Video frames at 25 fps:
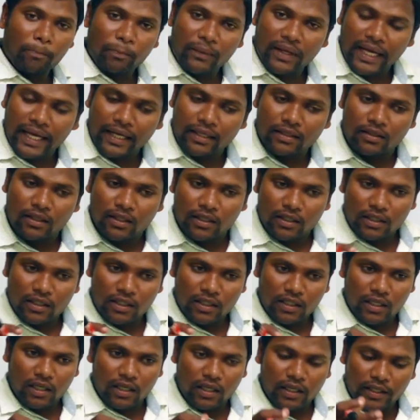and the,
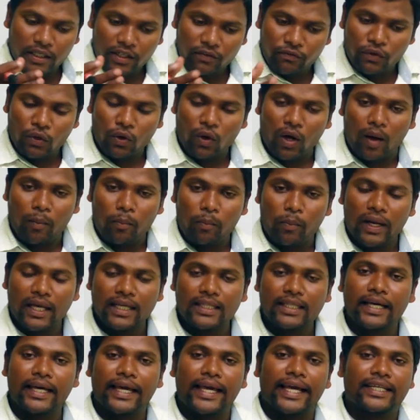uh, if you apply
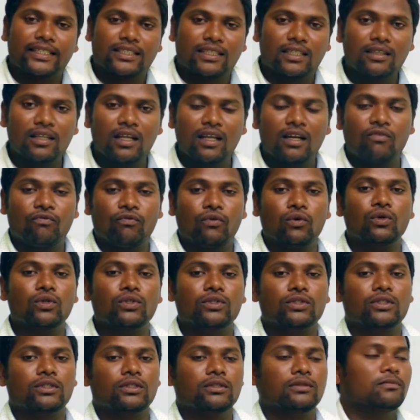the external
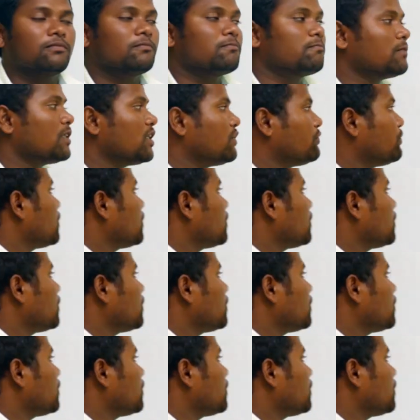force, if